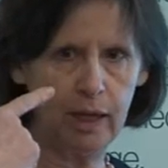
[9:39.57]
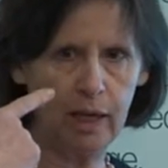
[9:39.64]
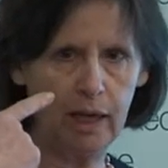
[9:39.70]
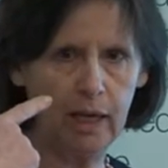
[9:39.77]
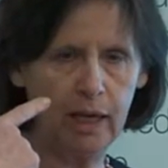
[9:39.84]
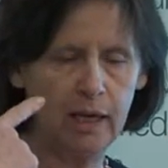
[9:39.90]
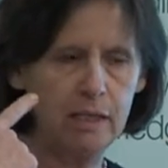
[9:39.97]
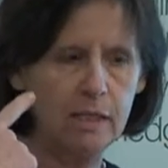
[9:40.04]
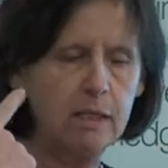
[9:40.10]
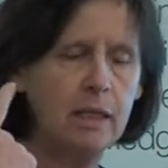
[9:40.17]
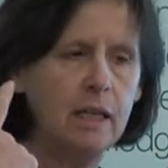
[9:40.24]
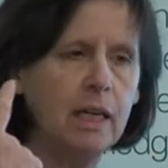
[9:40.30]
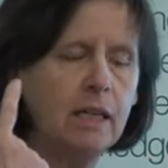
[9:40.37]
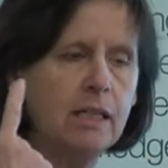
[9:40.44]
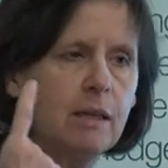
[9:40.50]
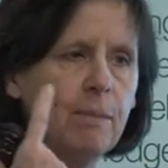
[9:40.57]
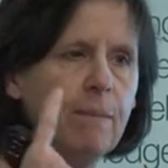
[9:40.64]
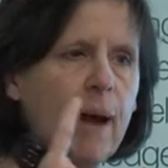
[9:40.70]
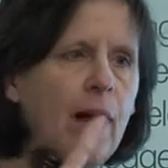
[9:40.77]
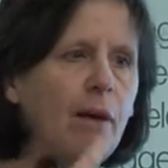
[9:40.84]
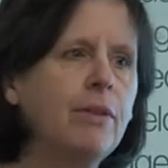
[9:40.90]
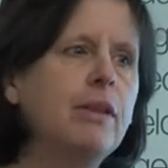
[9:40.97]
is that it's
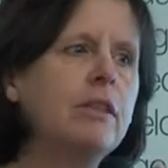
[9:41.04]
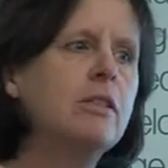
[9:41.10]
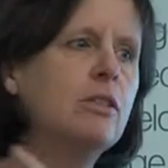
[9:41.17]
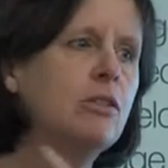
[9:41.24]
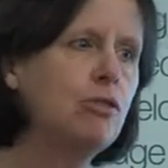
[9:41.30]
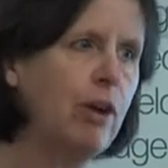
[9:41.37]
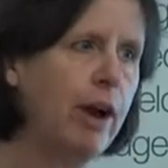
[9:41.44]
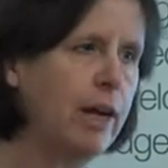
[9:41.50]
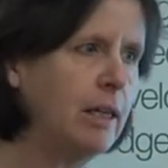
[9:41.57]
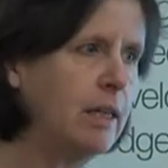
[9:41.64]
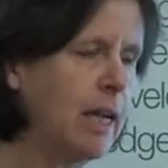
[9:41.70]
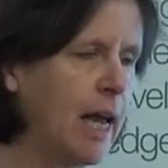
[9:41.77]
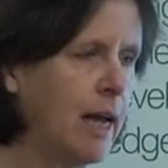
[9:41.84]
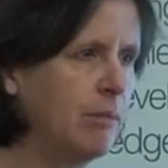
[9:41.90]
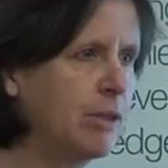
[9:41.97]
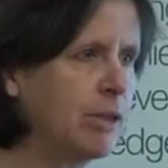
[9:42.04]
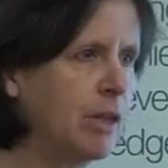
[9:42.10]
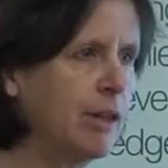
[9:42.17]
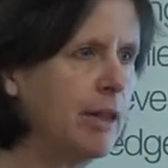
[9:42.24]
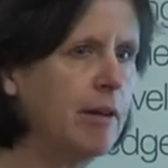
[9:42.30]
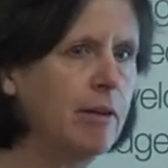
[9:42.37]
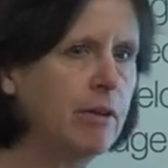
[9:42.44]
about the strain names that